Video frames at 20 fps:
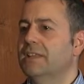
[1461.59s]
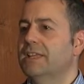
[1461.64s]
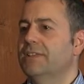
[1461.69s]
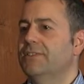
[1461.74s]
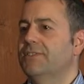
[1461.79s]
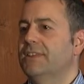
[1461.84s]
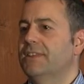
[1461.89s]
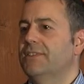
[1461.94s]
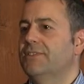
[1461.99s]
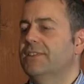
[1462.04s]

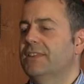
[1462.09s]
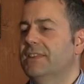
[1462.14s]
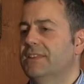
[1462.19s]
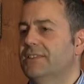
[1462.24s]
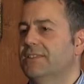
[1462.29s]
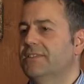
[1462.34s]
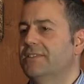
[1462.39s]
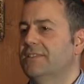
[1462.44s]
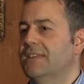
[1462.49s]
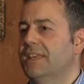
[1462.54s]
It's
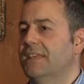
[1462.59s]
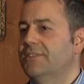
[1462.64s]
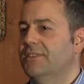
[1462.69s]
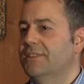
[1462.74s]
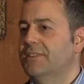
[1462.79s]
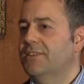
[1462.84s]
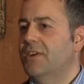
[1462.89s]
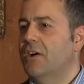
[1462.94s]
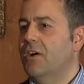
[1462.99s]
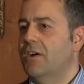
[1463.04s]
a
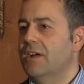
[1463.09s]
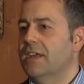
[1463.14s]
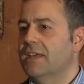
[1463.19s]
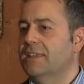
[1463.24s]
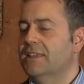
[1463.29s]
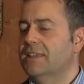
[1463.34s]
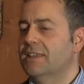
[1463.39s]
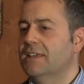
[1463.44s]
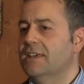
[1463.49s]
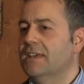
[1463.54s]
target
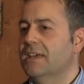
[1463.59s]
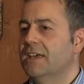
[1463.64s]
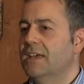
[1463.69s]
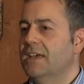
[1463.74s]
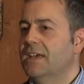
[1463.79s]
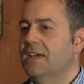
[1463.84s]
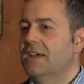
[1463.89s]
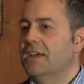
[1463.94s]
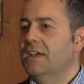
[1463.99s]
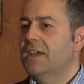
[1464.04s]
that
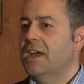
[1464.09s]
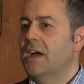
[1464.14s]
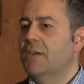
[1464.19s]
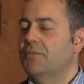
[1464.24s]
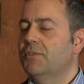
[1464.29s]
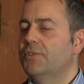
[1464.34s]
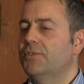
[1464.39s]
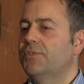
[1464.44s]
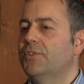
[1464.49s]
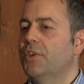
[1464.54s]

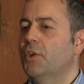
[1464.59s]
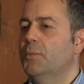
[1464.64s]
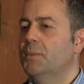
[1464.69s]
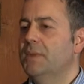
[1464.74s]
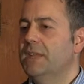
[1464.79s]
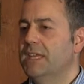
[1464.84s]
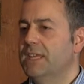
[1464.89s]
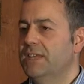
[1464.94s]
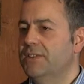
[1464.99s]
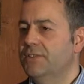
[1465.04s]
covers so
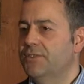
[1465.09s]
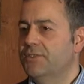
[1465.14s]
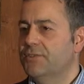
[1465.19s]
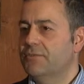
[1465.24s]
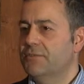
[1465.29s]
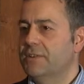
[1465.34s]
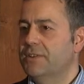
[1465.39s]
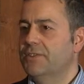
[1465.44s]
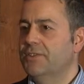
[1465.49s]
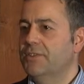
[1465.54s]
many
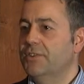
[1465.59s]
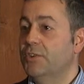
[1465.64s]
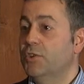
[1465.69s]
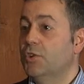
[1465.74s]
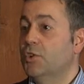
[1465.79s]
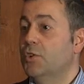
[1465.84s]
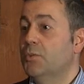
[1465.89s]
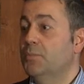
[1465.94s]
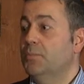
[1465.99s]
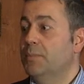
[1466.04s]
industries that you
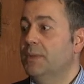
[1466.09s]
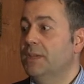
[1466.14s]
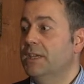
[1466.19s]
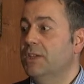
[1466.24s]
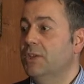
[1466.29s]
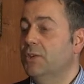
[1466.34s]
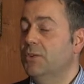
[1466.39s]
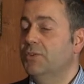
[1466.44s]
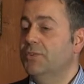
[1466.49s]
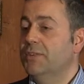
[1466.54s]
could be
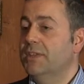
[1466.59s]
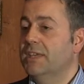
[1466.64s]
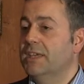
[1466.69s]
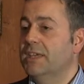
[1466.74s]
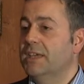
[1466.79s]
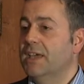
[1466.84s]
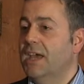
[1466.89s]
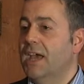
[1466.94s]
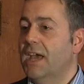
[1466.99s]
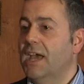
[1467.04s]

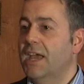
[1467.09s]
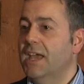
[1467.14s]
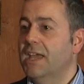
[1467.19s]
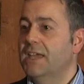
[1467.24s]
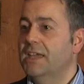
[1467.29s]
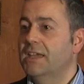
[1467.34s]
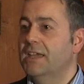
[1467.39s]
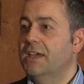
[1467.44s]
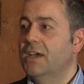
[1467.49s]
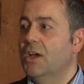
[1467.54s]
using a